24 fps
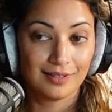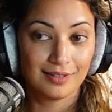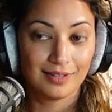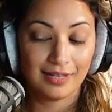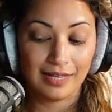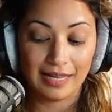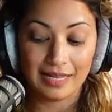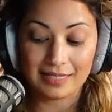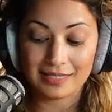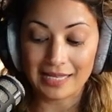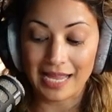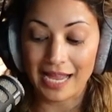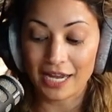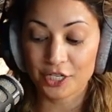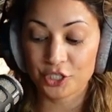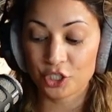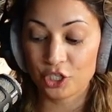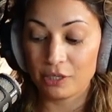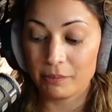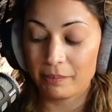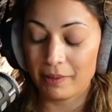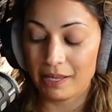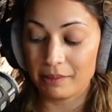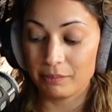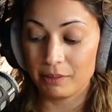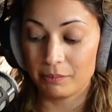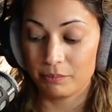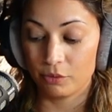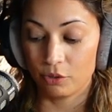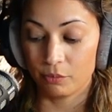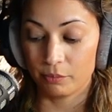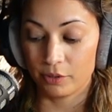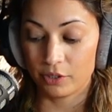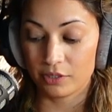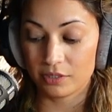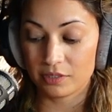It's actually baby
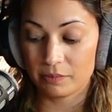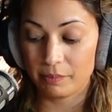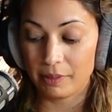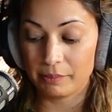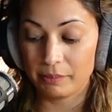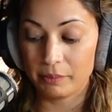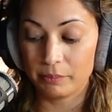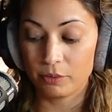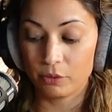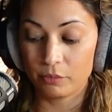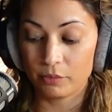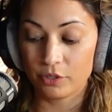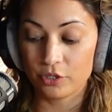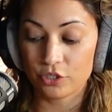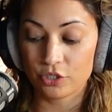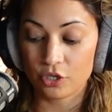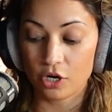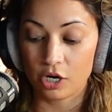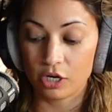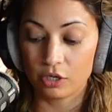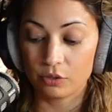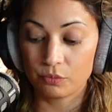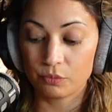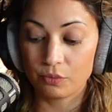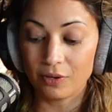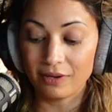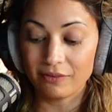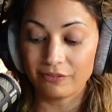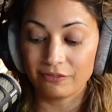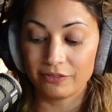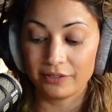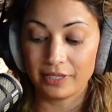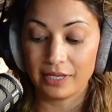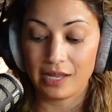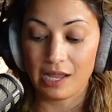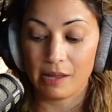boomers. Baby boomers are
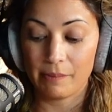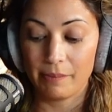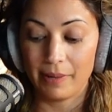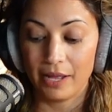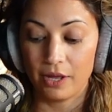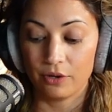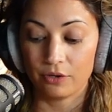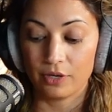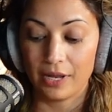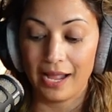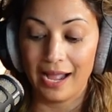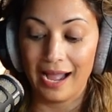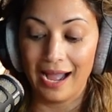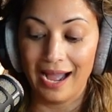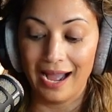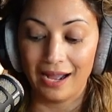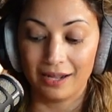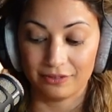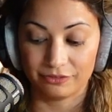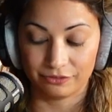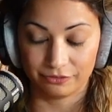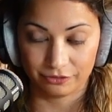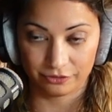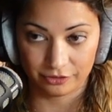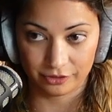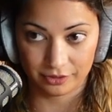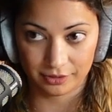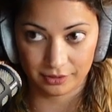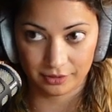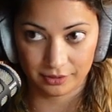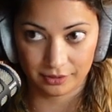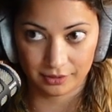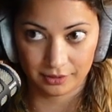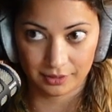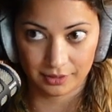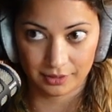roughly about half.
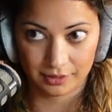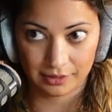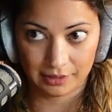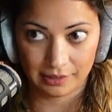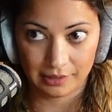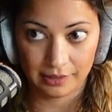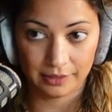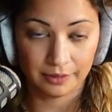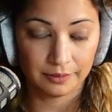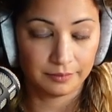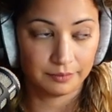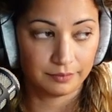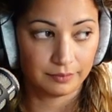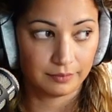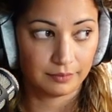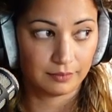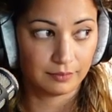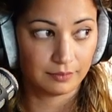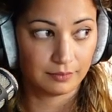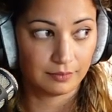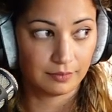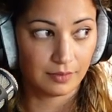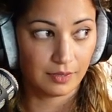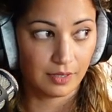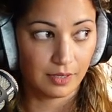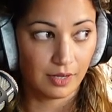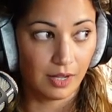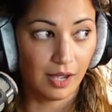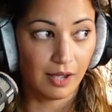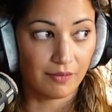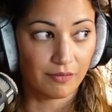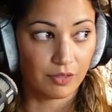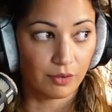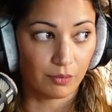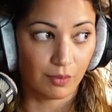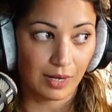Okay.
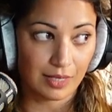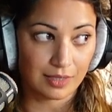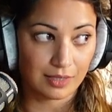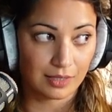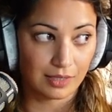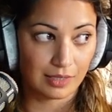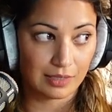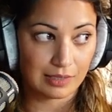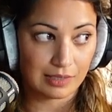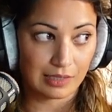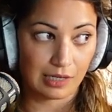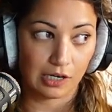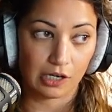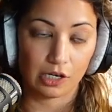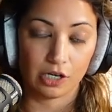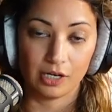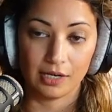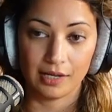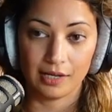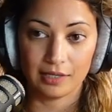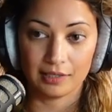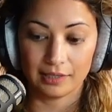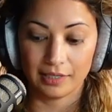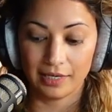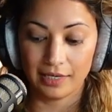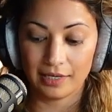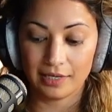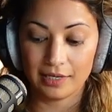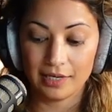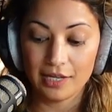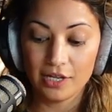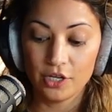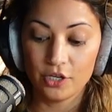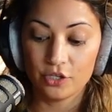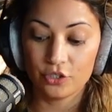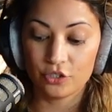Of the residents here in LA.
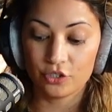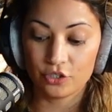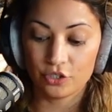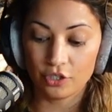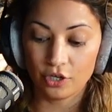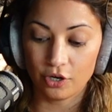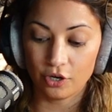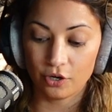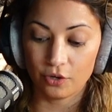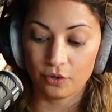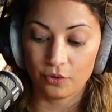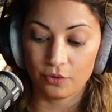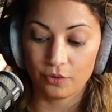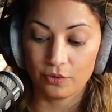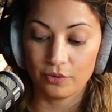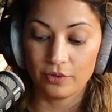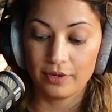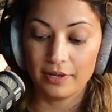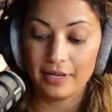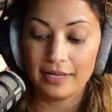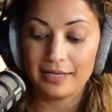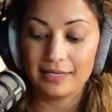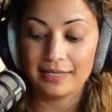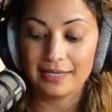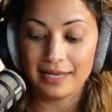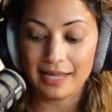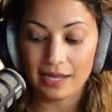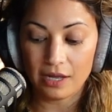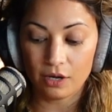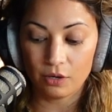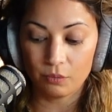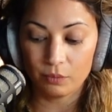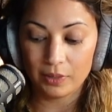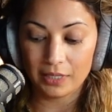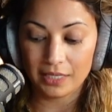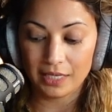So now
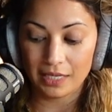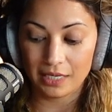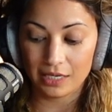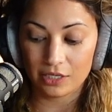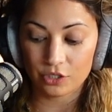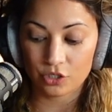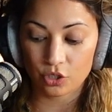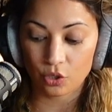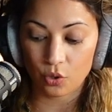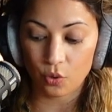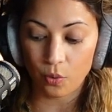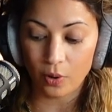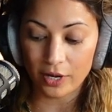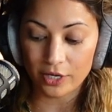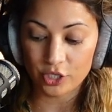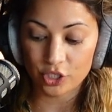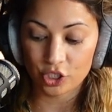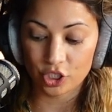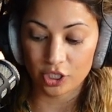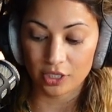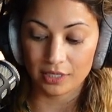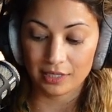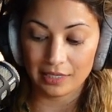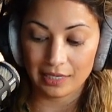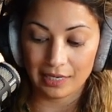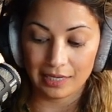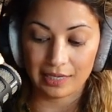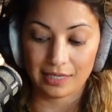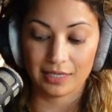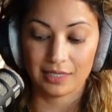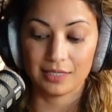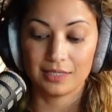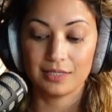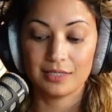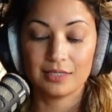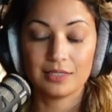we get into question
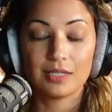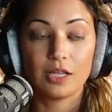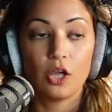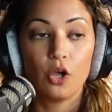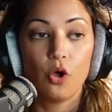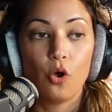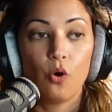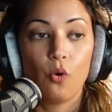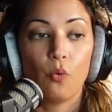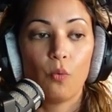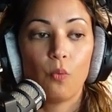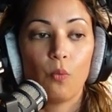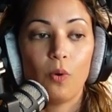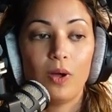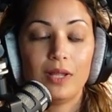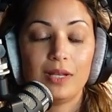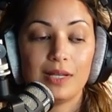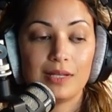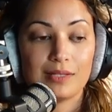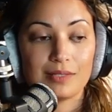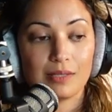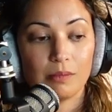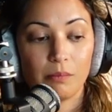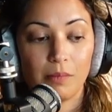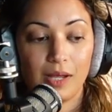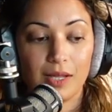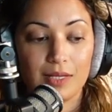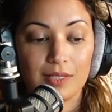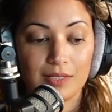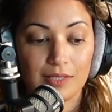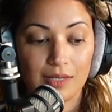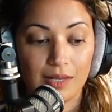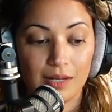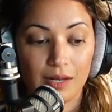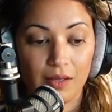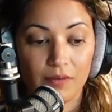is what is the
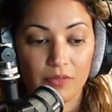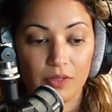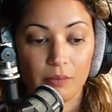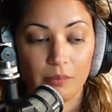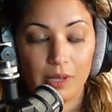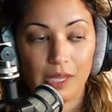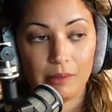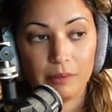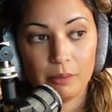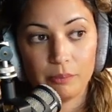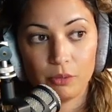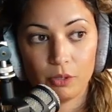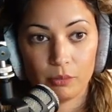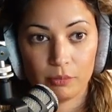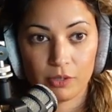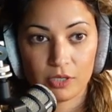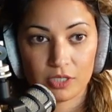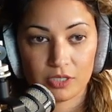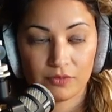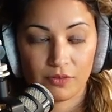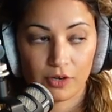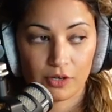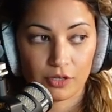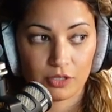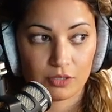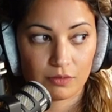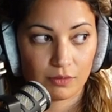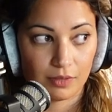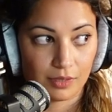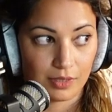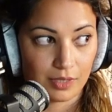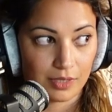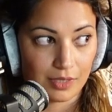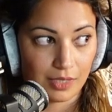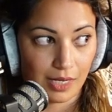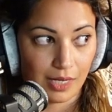mindset of the baby boomer as far as real
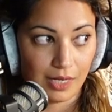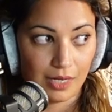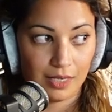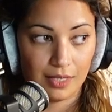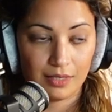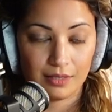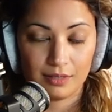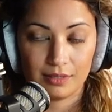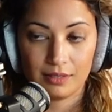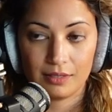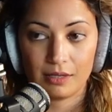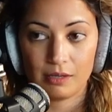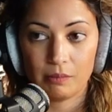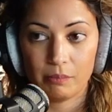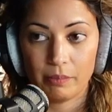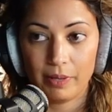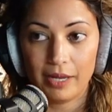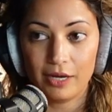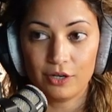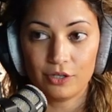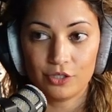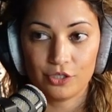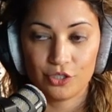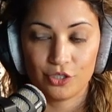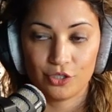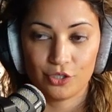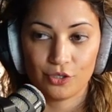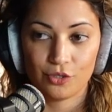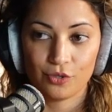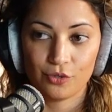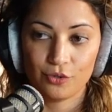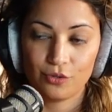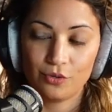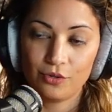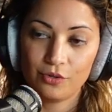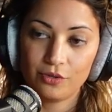estate compared
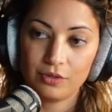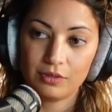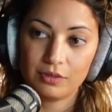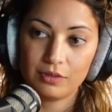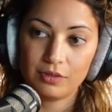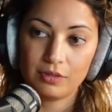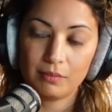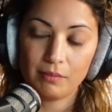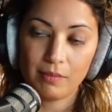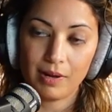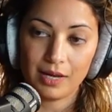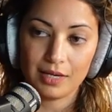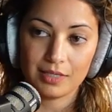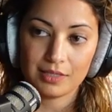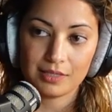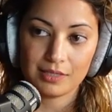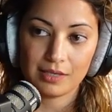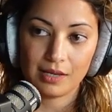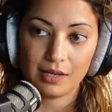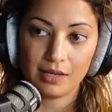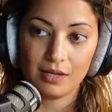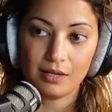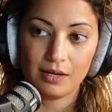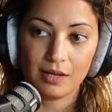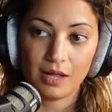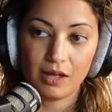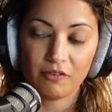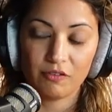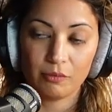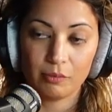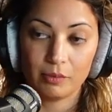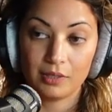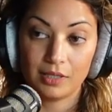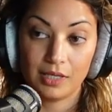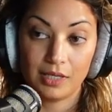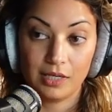to the mindset of a
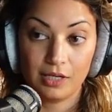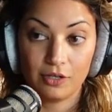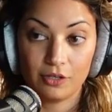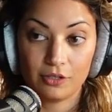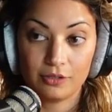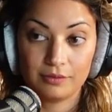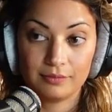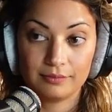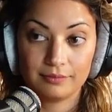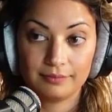millennial?